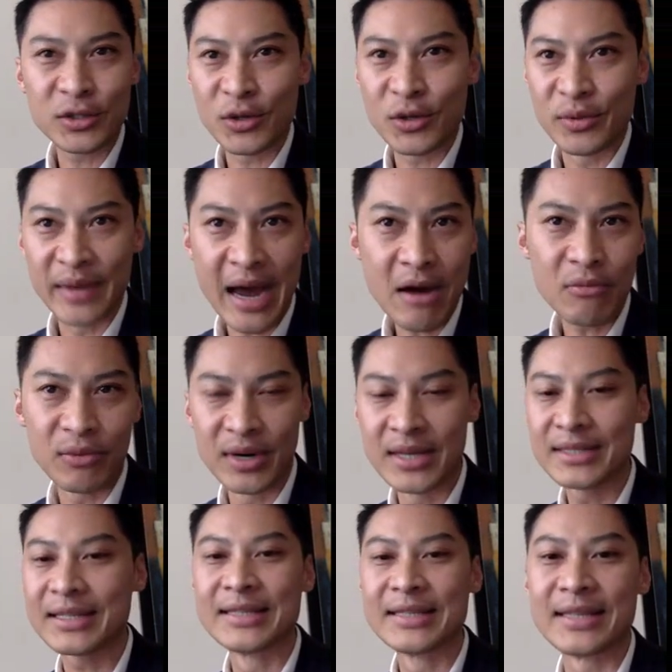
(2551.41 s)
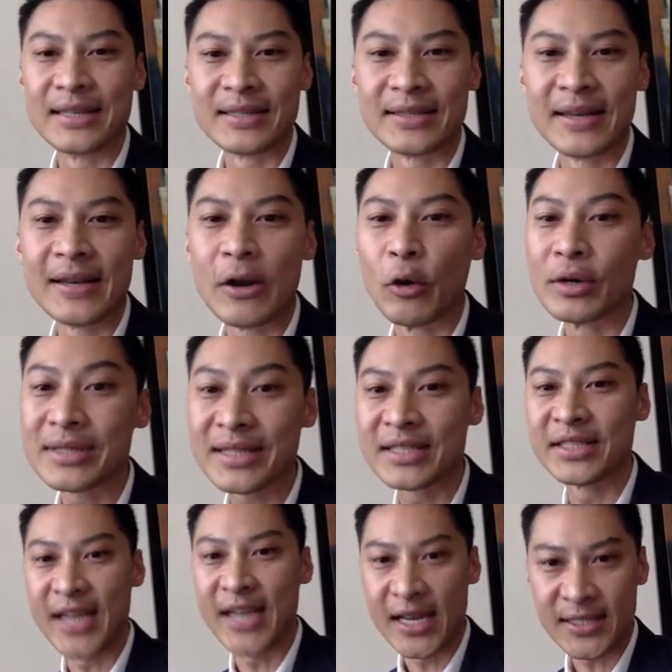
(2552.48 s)
So that was consistent or
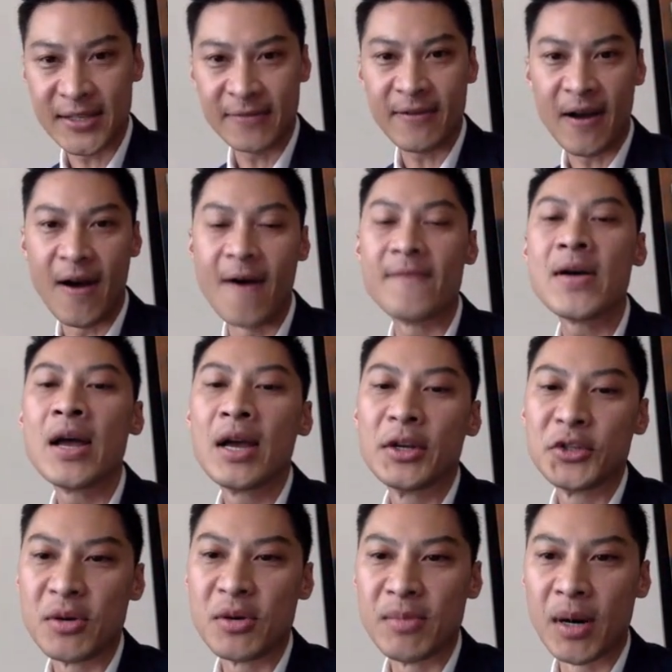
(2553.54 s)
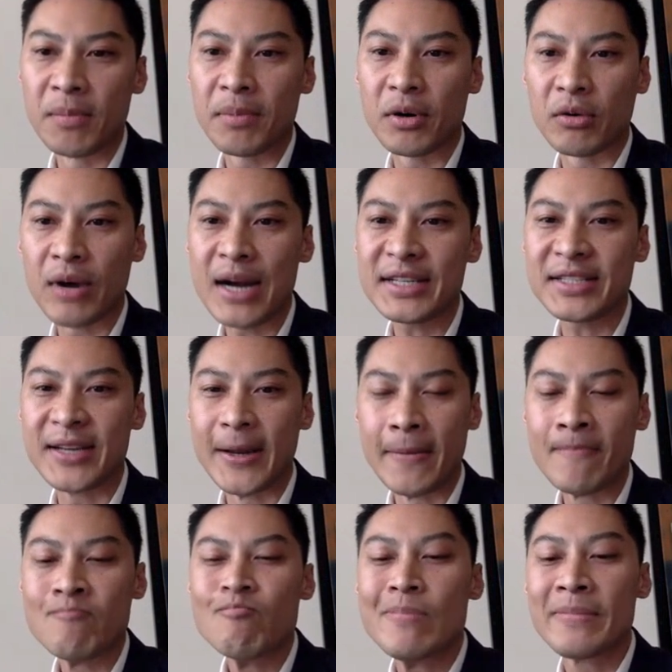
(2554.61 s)
suggestive of tumor progression.
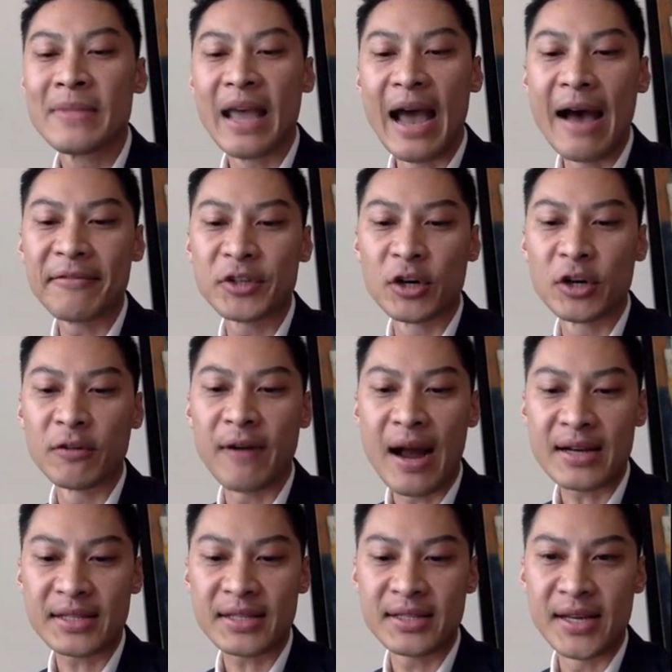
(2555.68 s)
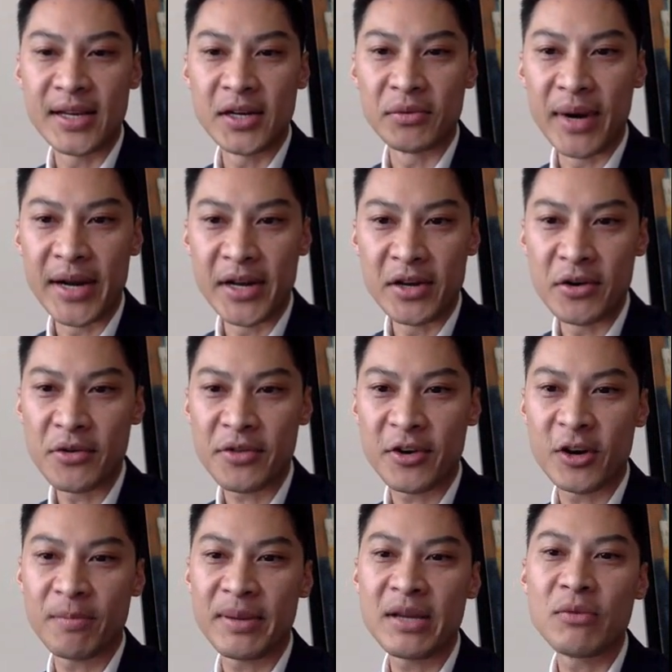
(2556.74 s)
After fractionated
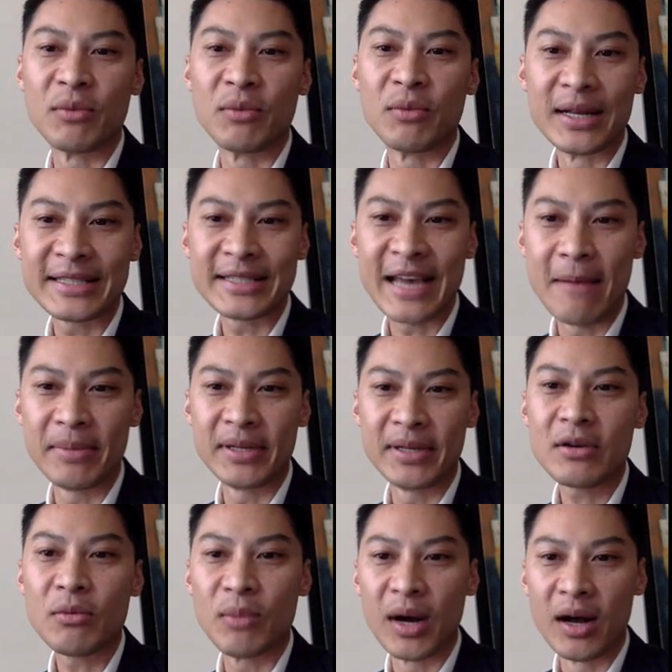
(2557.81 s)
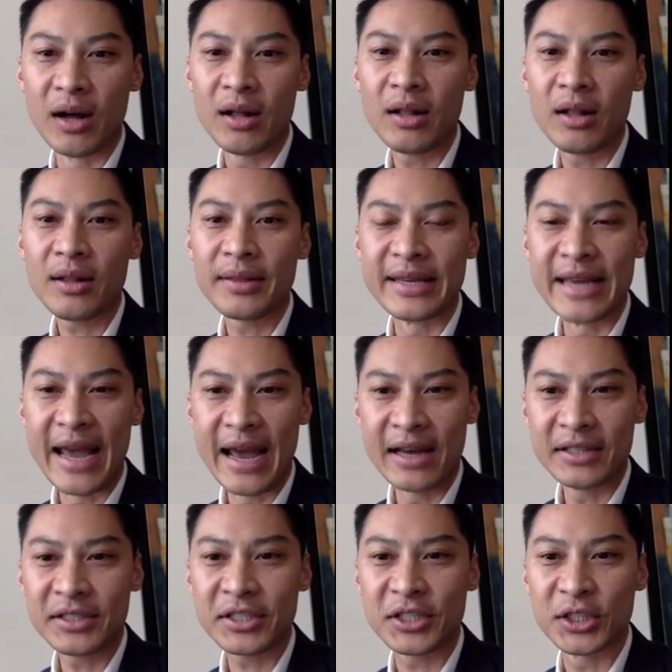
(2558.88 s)
radiotherapy, what's happening? Well, the
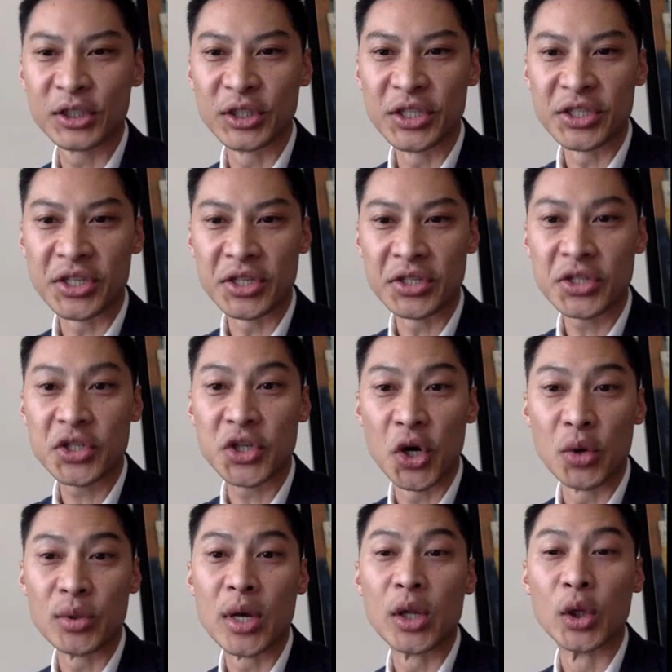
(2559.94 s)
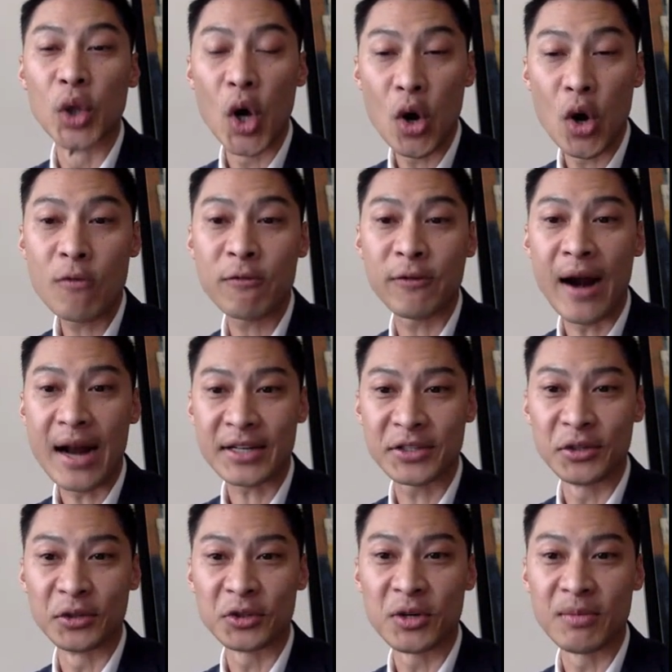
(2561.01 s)
anterior lesion showed low
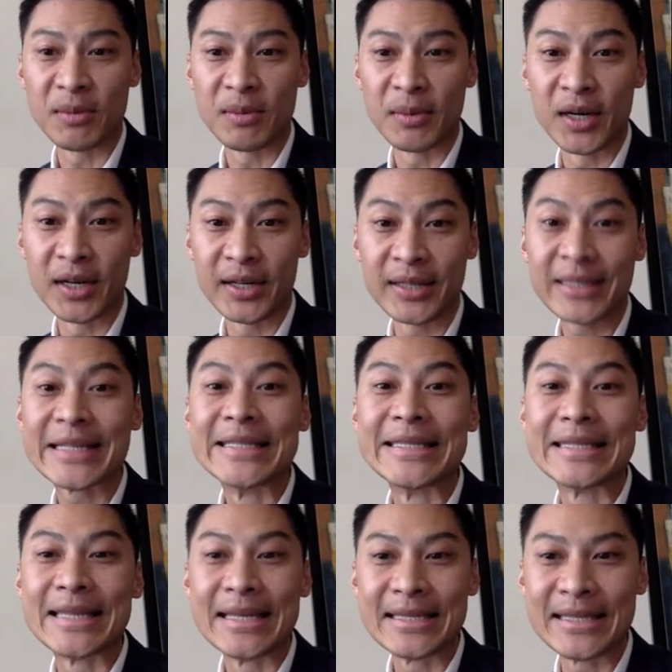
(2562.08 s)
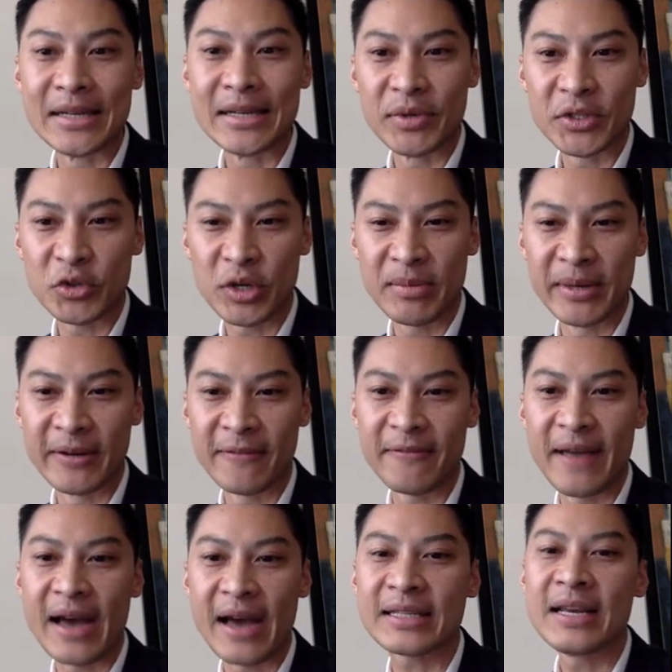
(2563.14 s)
fractional tumor burden consistent with treatment
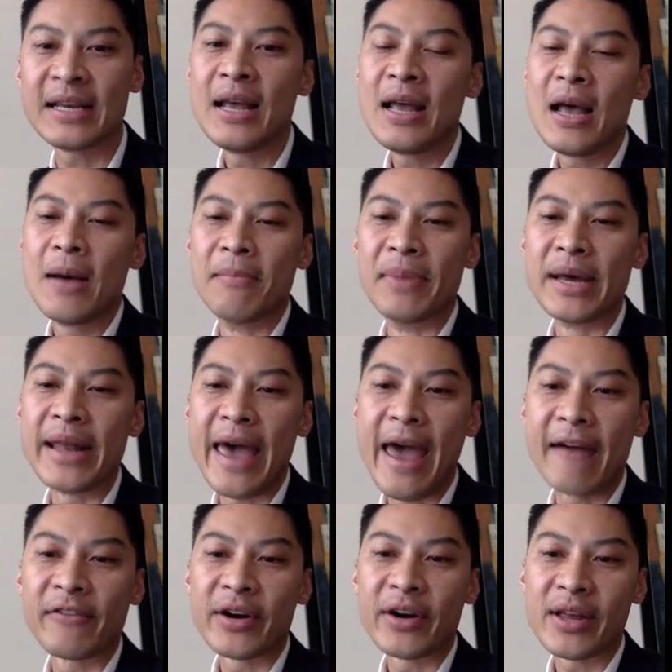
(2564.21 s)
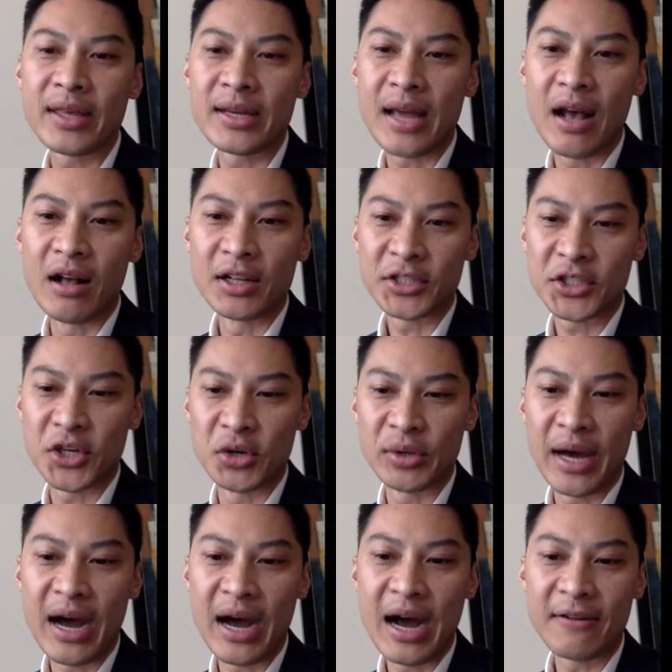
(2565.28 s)
effect, but everything else showed
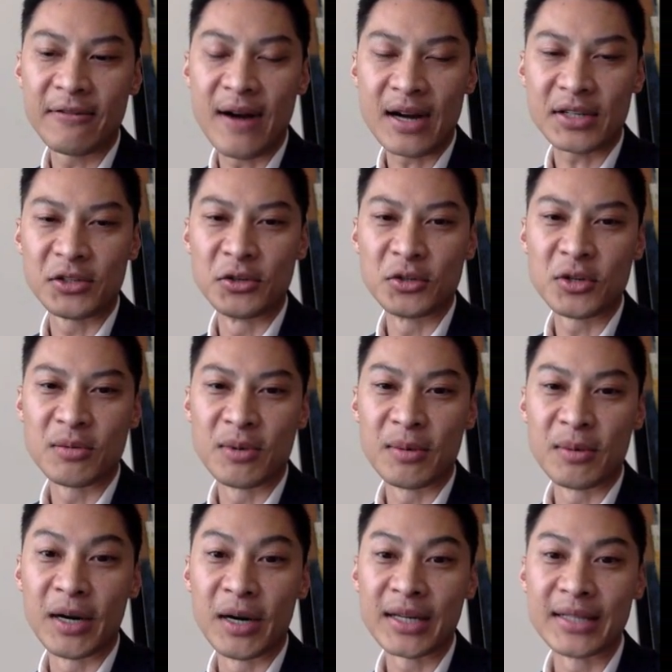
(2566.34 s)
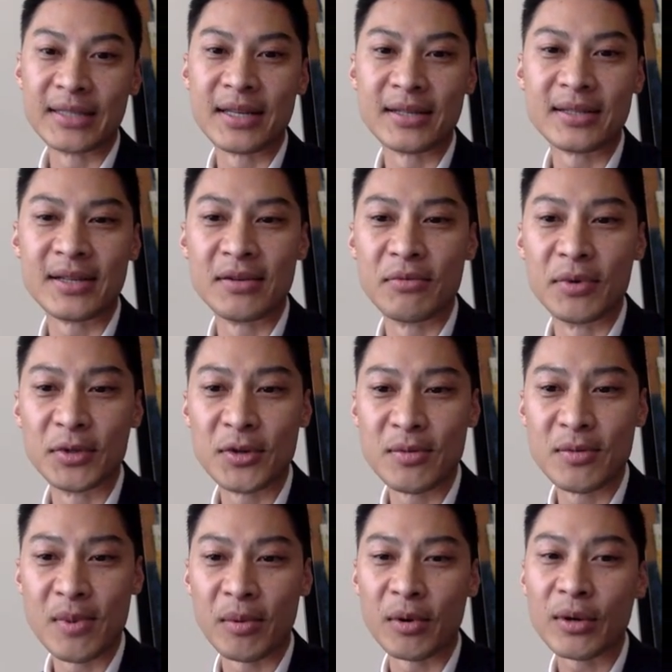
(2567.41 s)
high fractional tumor burden consistent with
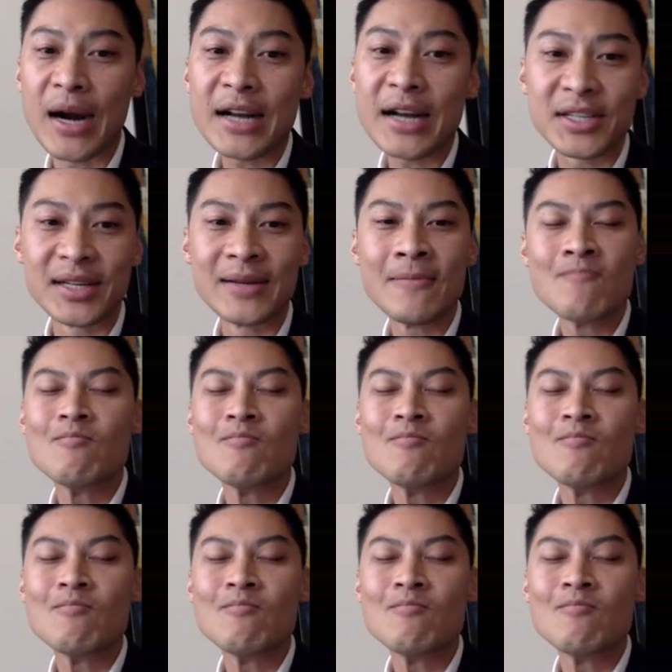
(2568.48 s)
tumor progression.